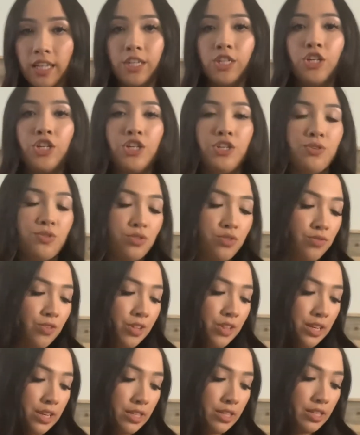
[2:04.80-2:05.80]
to use
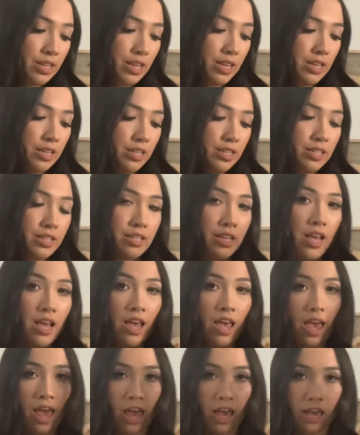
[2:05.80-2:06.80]
for this is
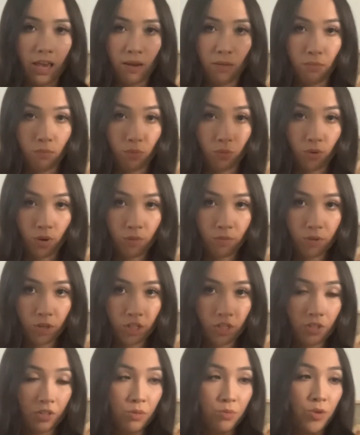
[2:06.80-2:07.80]
a boar
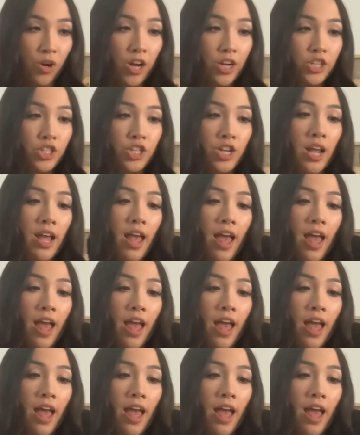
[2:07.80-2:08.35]
bristle brush,